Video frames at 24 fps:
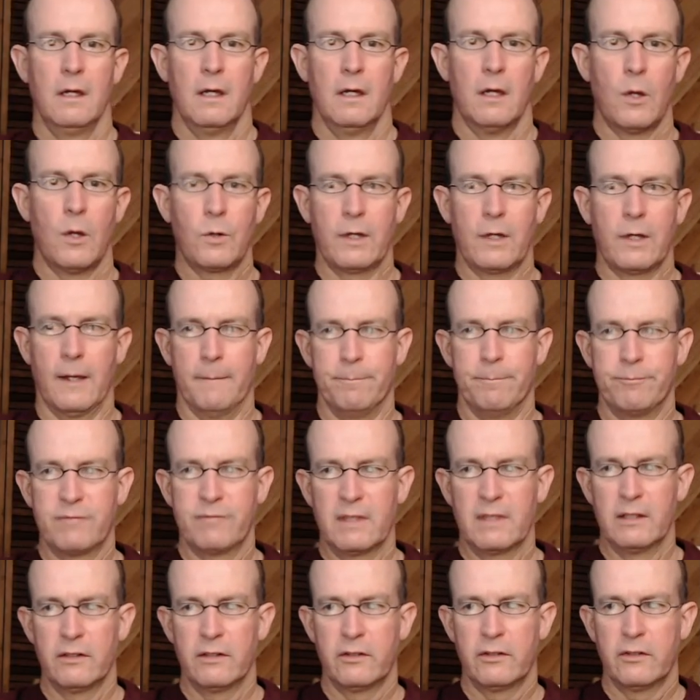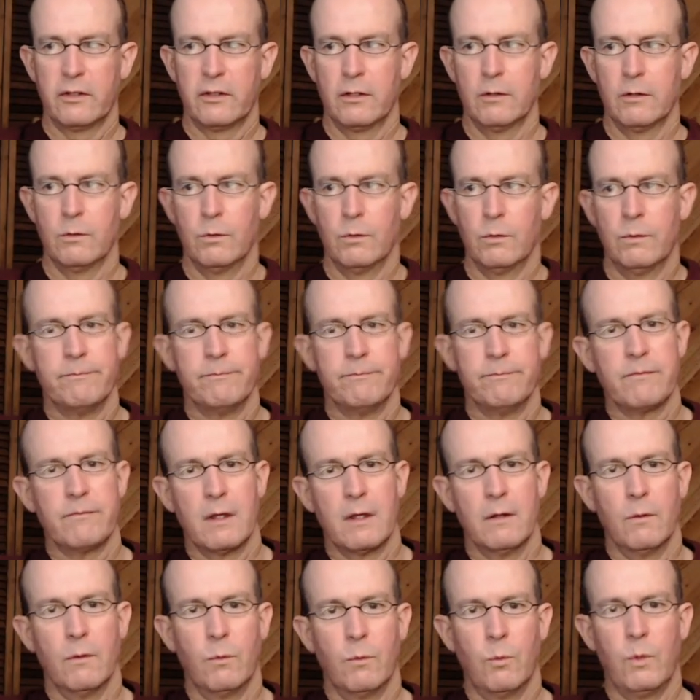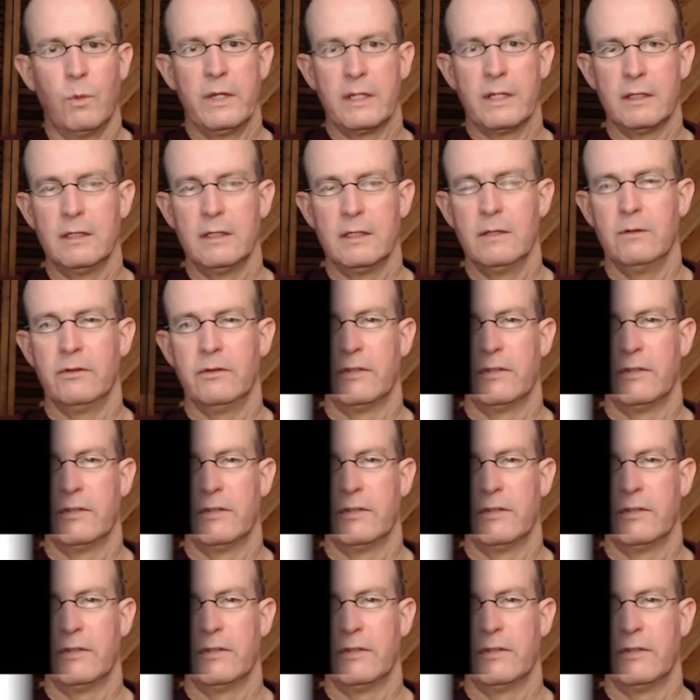Okay, so we can use